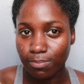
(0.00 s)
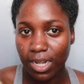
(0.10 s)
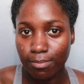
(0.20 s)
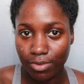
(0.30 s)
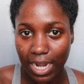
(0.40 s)
It's
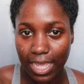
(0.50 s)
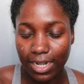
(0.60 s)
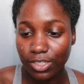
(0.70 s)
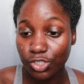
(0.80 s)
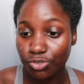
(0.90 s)
by the
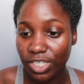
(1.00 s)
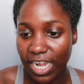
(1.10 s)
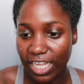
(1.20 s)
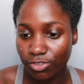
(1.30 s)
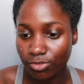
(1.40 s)
brand Tree
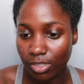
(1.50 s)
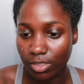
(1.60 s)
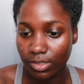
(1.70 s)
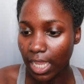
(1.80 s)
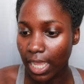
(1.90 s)

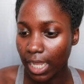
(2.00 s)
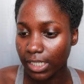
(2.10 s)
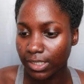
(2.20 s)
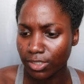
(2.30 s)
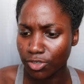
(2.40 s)
Naturals and
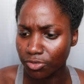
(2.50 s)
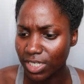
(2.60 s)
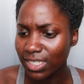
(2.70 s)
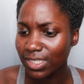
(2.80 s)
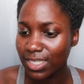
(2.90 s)
it's a
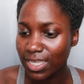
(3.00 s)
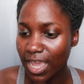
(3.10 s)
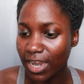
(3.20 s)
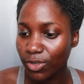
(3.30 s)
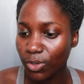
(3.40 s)
green tea
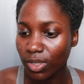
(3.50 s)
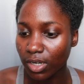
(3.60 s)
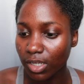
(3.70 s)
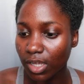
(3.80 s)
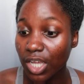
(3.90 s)
and
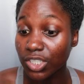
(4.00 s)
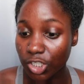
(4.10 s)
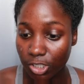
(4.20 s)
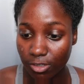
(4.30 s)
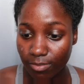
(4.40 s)
coconut
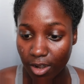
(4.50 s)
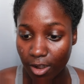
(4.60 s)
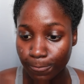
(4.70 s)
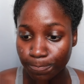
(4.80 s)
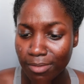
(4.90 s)
conditioner
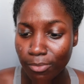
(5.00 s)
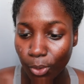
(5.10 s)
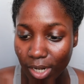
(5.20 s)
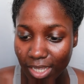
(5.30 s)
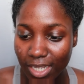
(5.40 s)
bar,
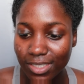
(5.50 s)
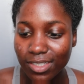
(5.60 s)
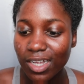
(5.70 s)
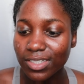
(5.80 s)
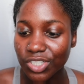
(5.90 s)

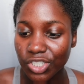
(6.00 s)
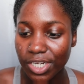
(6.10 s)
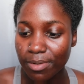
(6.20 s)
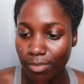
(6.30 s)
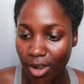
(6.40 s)
emollient
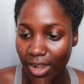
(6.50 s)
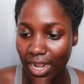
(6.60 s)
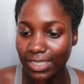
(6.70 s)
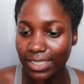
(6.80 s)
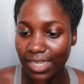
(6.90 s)
conditioning bar
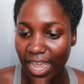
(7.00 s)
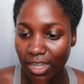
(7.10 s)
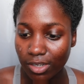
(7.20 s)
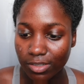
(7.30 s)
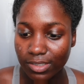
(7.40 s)
that
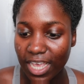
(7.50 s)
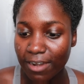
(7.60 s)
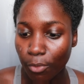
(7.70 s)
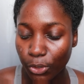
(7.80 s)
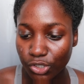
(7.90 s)
detangles
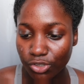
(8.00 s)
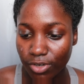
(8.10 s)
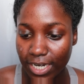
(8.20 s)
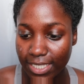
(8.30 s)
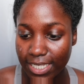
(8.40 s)
and
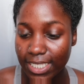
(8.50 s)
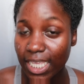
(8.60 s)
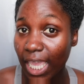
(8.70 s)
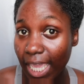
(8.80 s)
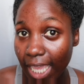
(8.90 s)

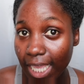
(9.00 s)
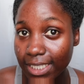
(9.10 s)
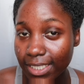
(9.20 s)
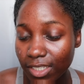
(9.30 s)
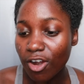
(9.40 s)
moisturizes
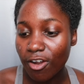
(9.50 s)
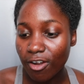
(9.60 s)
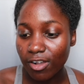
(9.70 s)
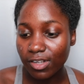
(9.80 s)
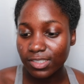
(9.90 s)
kinks,
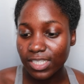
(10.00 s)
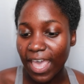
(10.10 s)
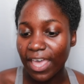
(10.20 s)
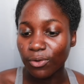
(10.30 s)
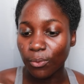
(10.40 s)
curls,
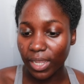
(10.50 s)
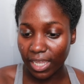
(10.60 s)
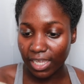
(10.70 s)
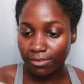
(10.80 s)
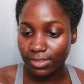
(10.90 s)
and
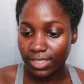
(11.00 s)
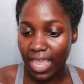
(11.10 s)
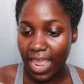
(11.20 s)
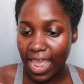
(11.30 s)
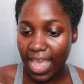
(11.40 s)
waves,
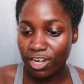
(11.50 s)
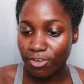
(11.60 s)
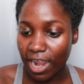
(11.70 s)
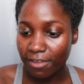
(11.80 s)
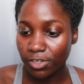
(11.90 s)

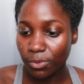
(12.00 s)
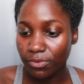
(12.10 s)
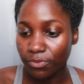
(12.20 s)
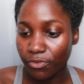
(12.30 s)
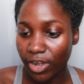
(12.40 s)
handcrafted
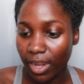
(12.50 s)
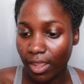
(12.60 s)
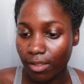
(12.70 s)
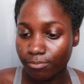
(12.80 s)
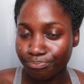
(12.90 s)
with
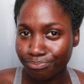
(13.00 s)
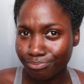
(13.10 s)
Fred